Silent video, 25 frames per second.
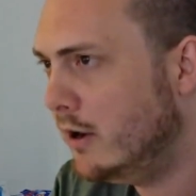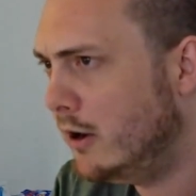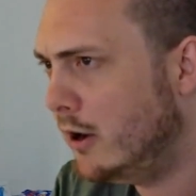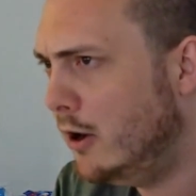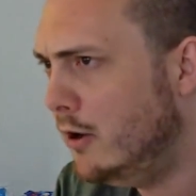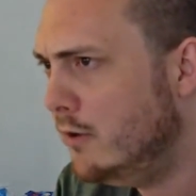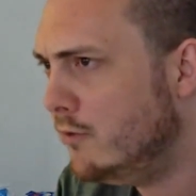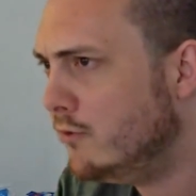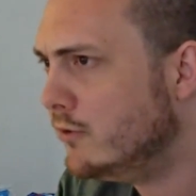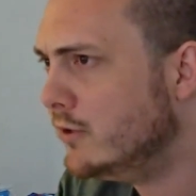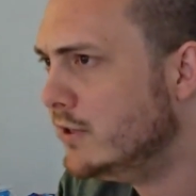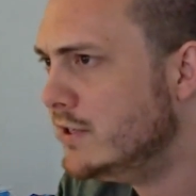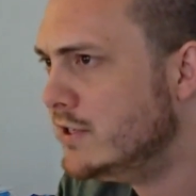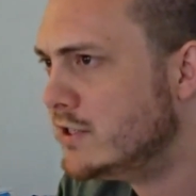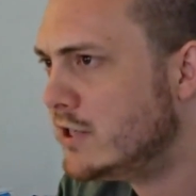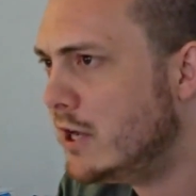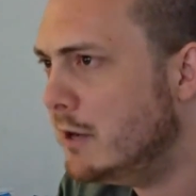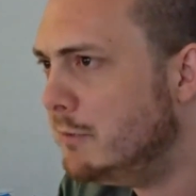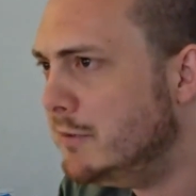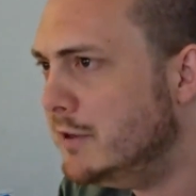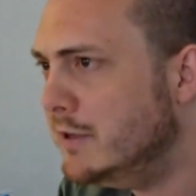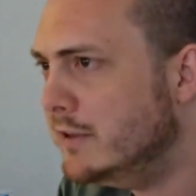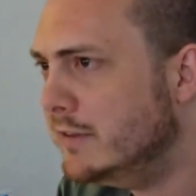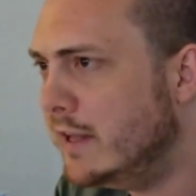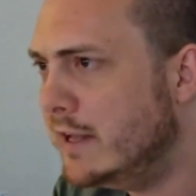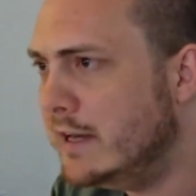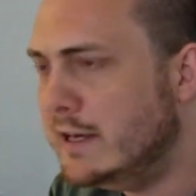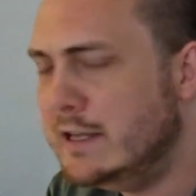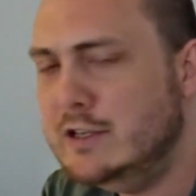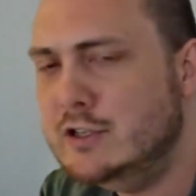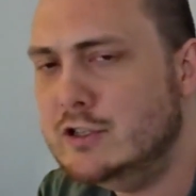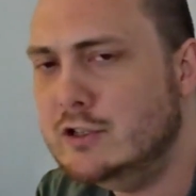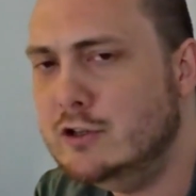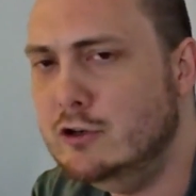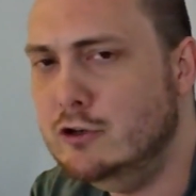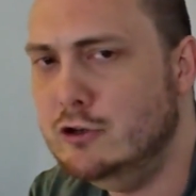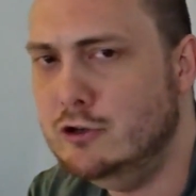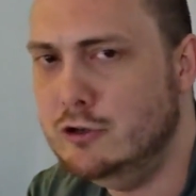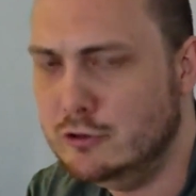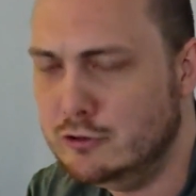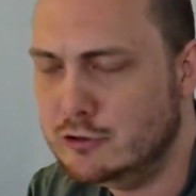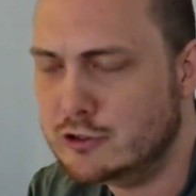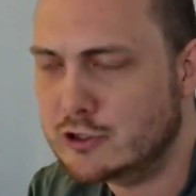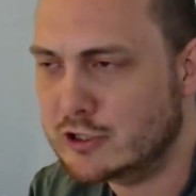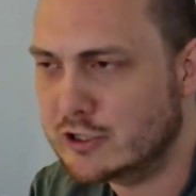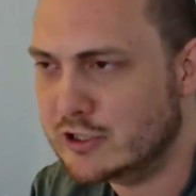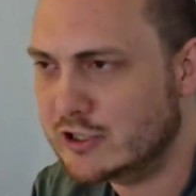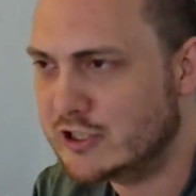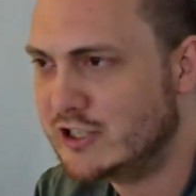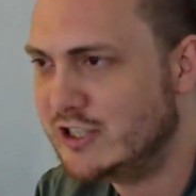Hopefully something that isn't
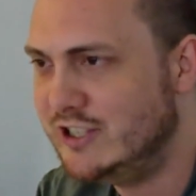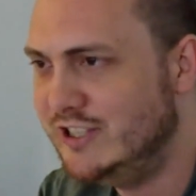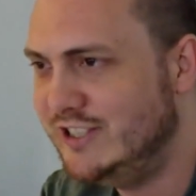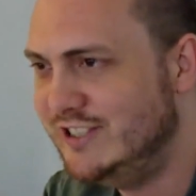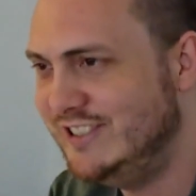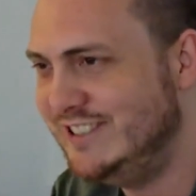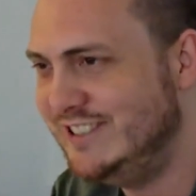useless.